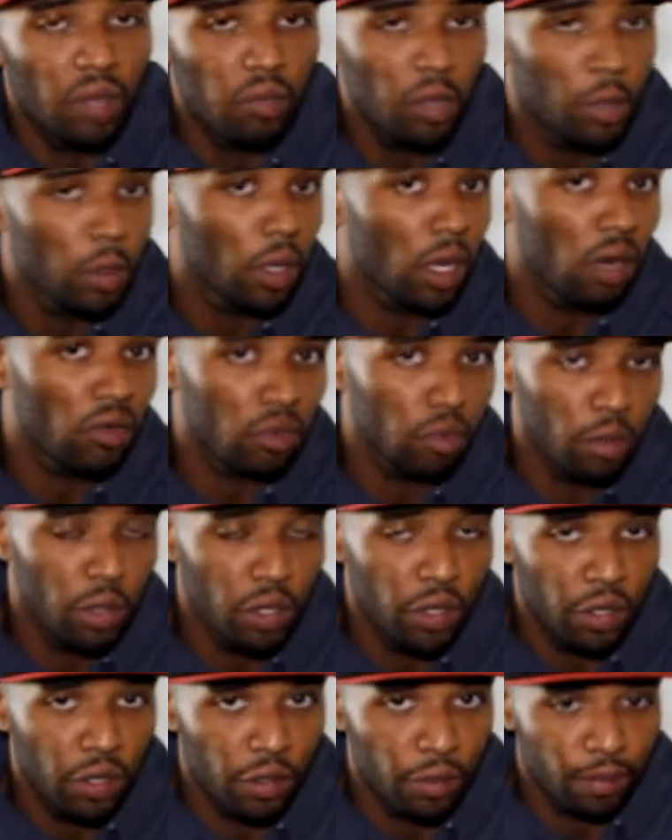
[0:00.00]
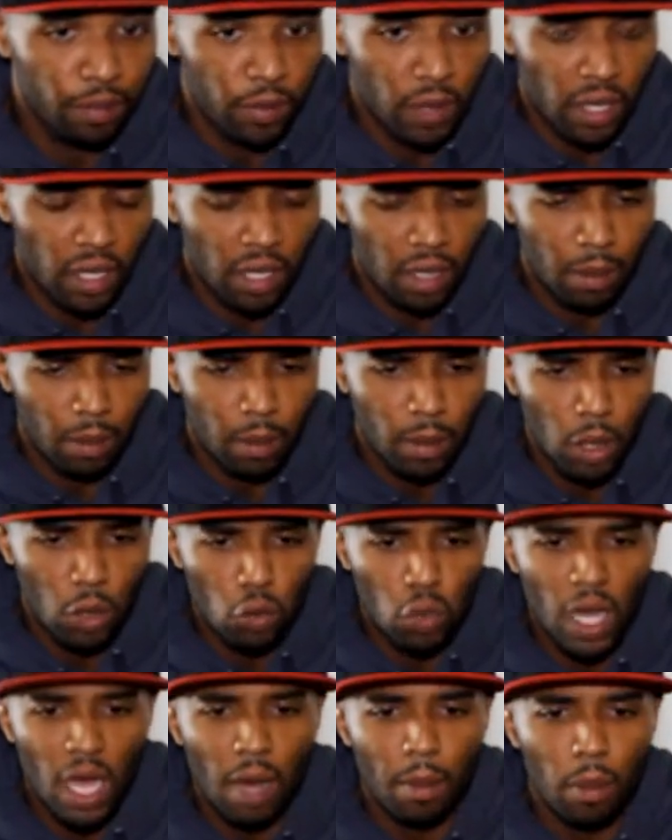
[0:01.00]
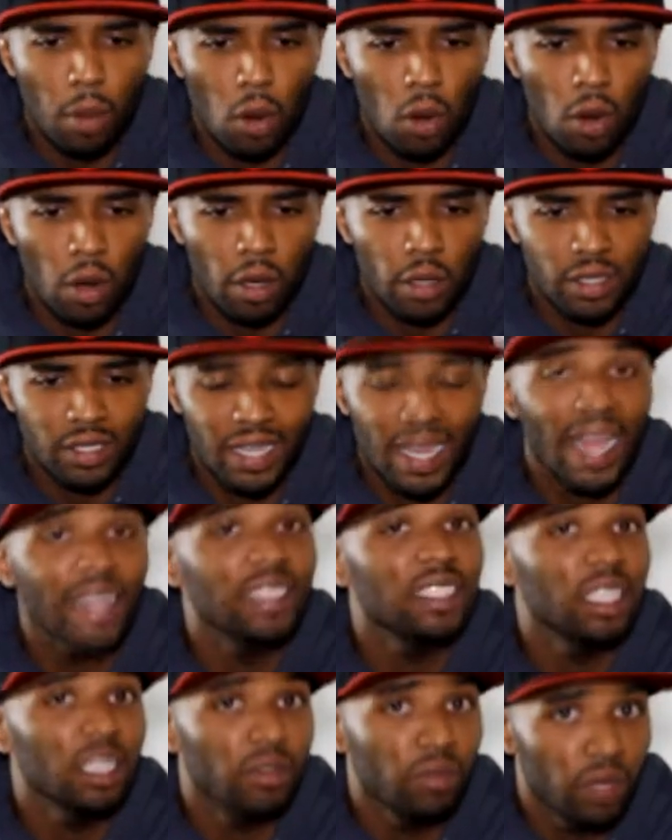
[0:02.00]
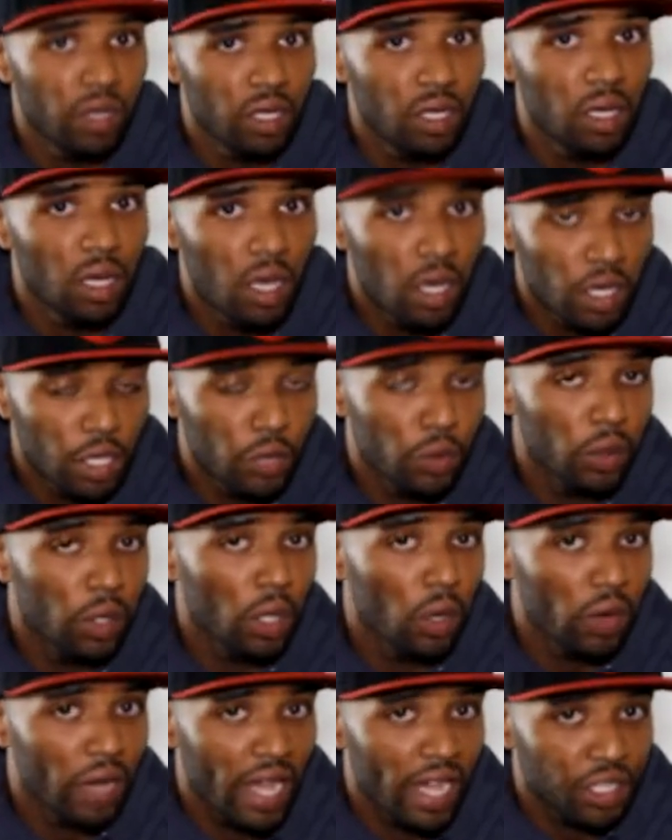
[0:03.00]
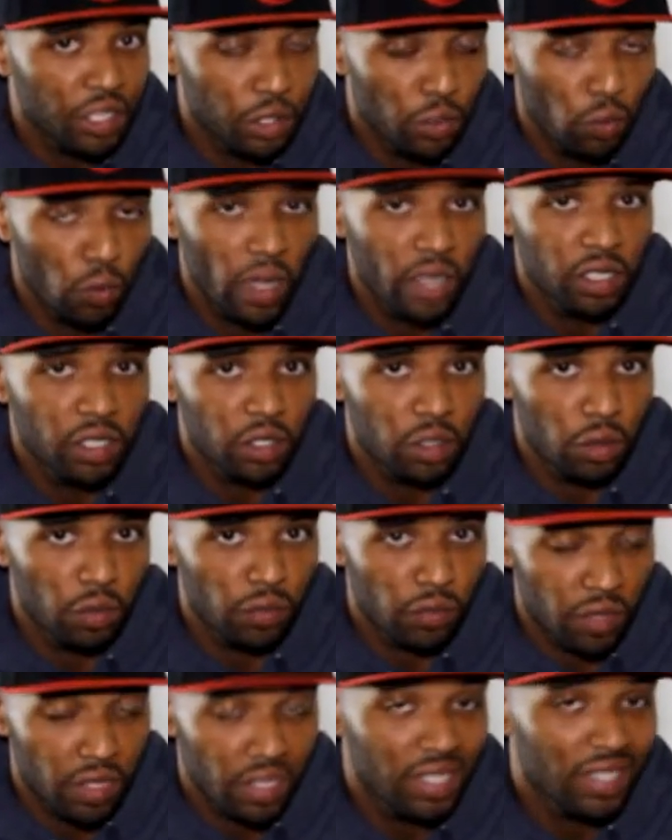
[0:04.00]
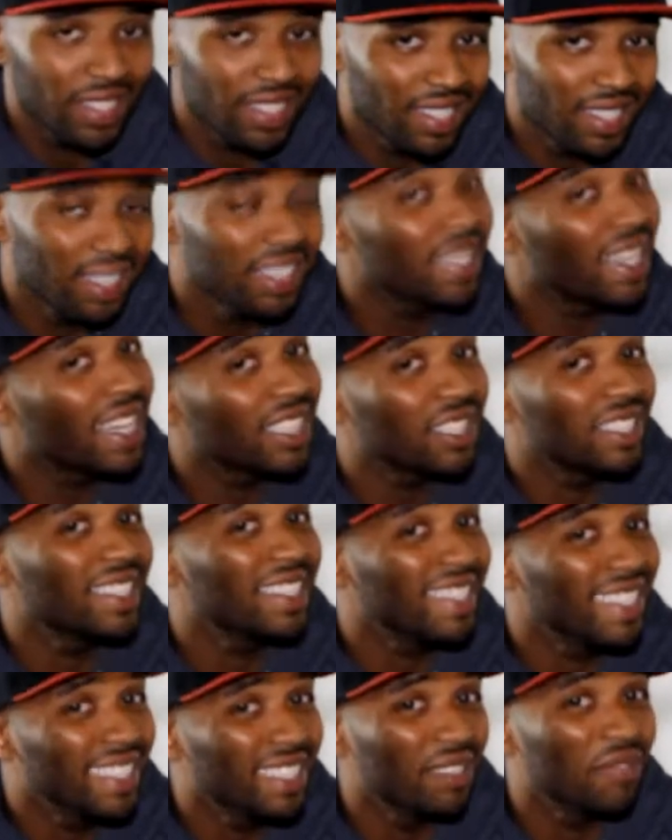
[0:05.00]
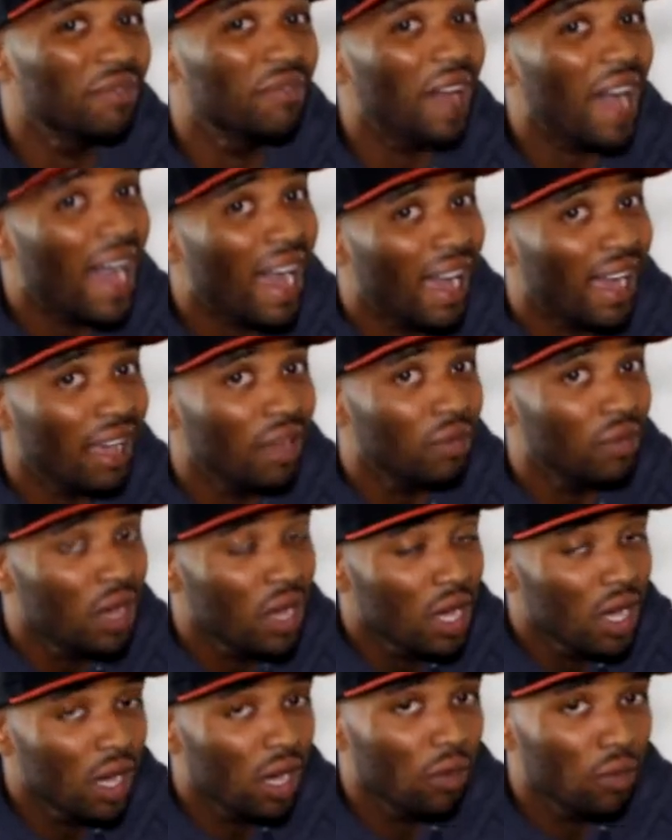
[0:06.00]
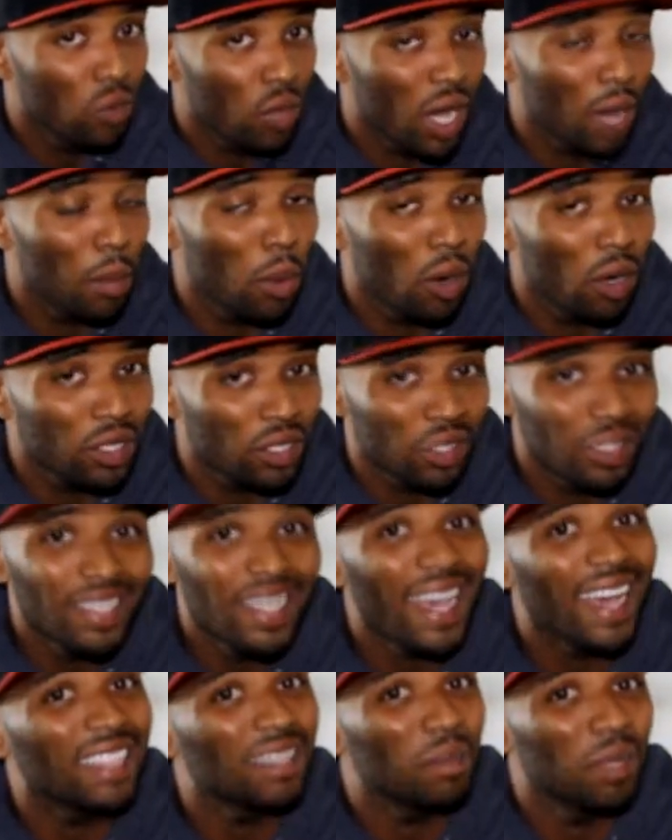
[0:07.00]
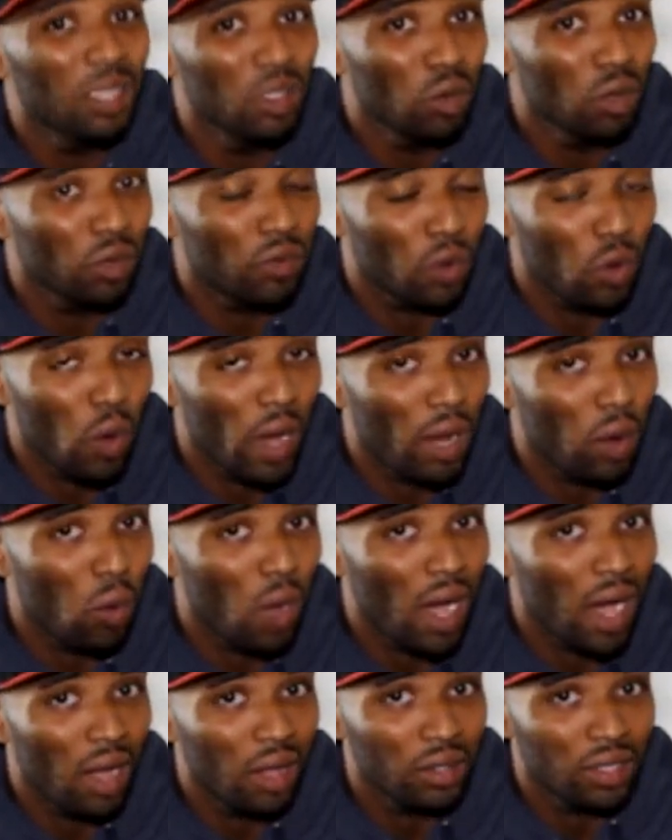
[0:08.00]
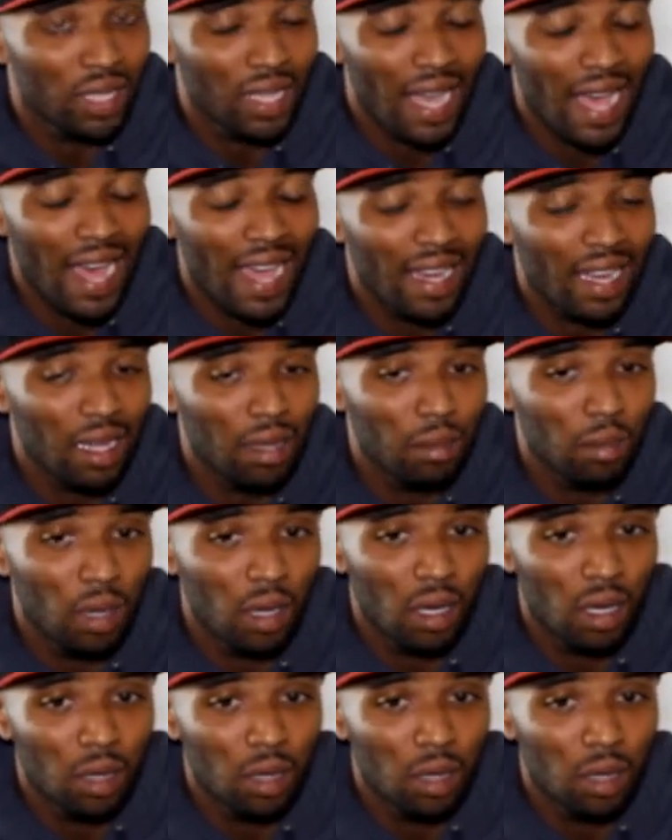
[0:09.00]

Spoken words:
If people aren't familiar, WhoGotBars.tv, you can go and actually register for this season. This is actually season 5 of Who Got Bars. So these guys have been doing it for quite a while. There's a guy named